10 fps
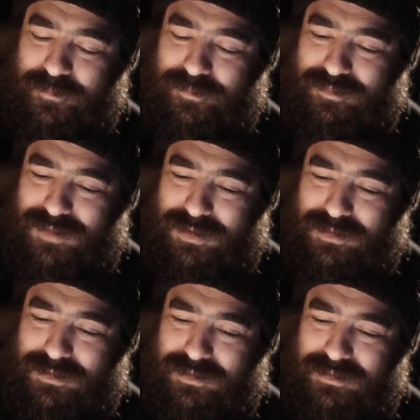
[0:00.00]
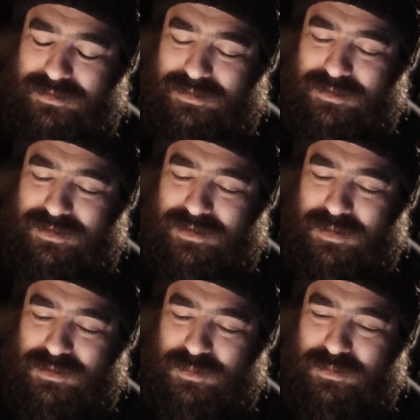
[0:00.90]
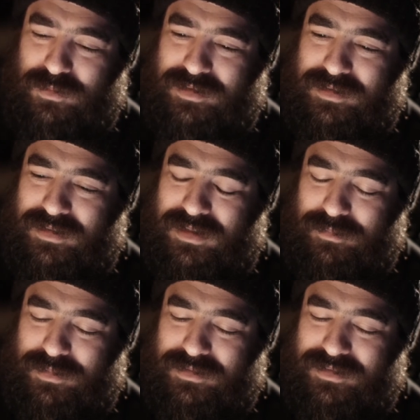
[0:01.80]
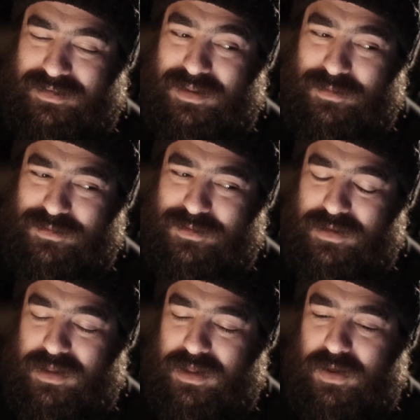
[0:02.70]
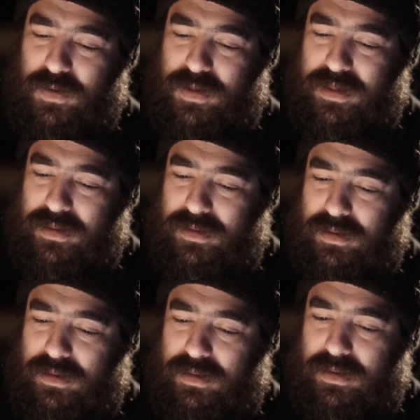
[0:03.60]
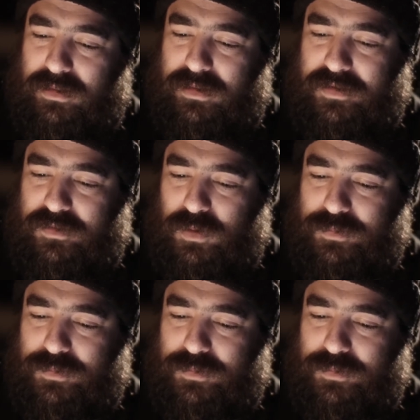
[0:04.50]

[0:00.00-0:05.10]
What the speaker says: Michael is usually much more witty than that, but that was good. Okay, next one.